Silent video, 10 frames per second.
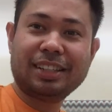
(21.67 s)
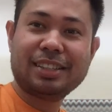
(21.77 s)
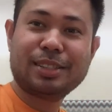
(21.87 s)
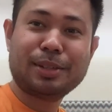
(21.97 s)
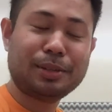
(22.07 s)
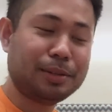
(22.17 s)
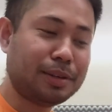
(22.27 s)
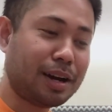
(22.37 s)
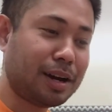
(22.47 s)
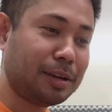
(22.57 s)
So,
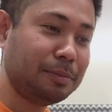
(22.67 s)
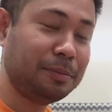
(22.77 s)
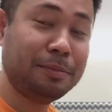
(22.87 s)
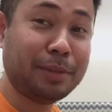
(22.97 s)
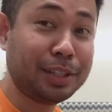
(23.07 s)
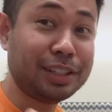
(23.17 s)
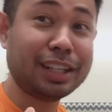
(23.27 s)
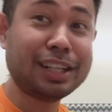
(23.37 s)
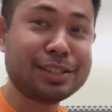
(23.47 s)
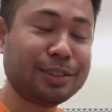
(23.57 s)
medyo
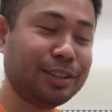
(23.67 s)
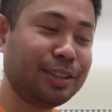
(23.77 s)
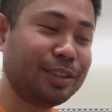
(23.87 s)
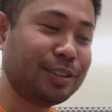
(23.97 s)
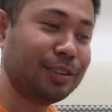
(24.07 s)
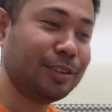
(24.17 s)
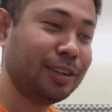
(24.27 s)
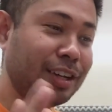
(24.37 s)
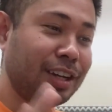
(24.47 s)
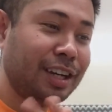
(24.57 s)
naglisod gud ko
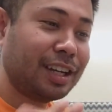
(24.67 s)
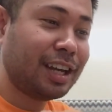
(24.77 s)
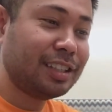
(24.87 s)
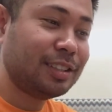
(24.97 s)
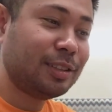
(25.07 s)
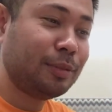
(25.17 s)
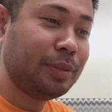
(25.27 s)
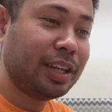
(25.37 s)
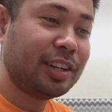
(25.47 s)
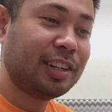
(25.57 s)
guys no
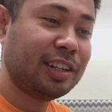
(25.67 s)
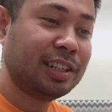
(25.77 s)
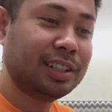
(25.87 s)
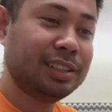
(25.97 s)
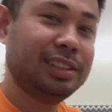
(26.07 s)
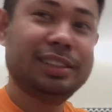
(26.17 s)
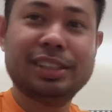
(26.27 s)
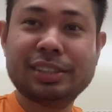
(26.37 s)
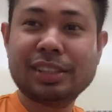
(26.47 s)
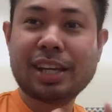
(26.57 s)
because
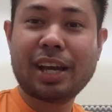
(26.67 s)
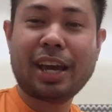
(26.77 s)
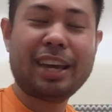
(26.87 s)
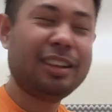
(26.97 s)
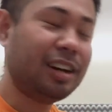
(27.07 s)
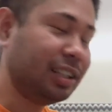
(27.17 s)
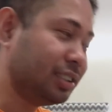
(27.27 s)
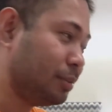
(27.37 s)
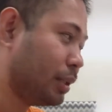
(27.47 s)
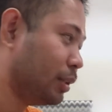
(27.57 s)
lisod ka I
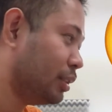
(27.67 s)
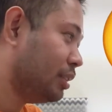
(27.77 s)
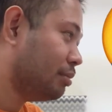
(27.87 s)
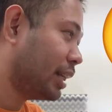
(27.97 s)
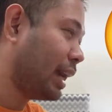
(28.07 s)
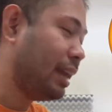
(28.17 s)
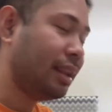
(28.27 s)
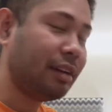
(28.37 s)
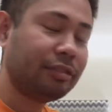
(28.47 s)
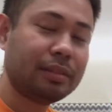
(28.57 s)
lost I
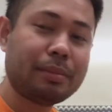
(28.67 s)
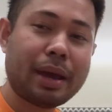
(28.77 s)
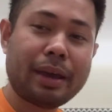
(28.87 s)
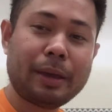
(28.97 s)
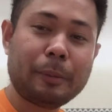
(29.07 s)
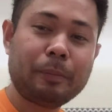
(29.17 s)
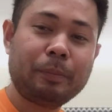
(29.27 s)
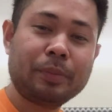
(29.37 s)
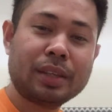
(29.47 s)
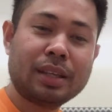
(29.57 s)
left my
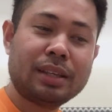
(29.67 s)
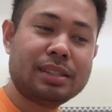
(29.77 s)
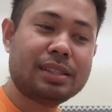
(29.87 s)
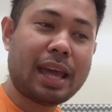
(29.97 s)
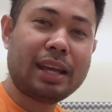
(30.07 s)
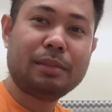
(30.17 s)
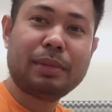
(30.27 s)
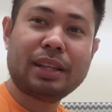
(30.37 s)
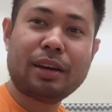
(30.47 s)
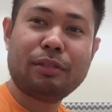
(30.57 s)
stand
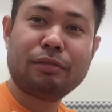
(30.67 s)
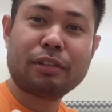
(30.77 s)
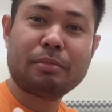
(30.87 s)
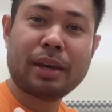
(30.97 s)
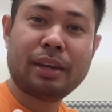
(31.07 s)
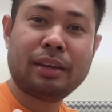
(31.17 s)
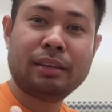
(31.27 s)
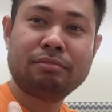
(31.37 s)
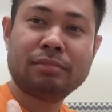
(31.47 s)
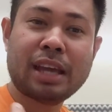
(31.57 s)
bitaw for my
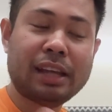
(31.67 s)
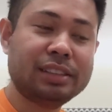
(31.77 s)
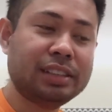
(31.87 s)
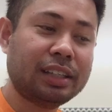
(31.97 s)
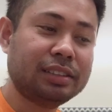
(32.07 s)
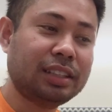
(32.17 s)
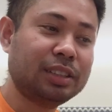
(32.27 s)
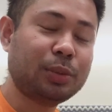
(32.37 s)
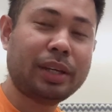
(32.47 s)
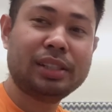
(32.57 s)
gadget.
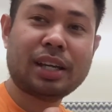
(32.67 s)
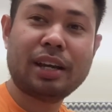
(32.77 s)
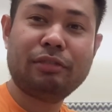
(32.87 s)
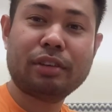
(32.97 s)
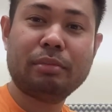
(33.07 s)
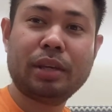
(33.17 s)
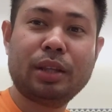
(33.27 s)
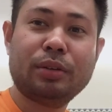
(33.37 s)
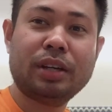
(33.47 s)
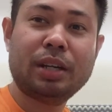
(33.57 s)
That's why it's hard for me
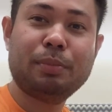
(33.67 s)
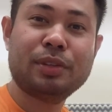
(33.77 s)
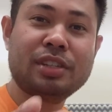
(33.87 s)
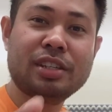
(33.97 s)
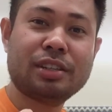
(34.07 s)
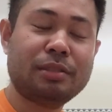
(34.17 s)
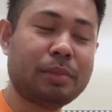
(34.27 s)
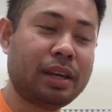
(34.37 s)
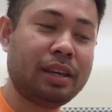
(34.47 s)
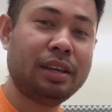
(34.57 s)
to really position
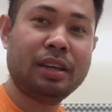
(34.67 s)
my